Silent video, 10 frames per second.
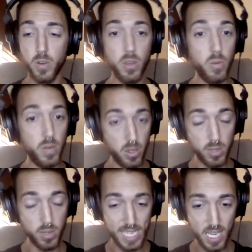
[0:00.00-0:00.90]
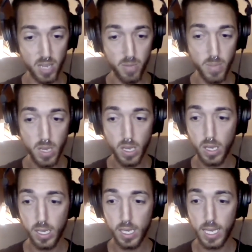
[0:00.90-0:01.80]
you and your team,
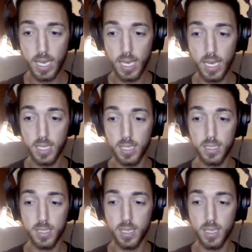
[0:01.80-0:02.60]
and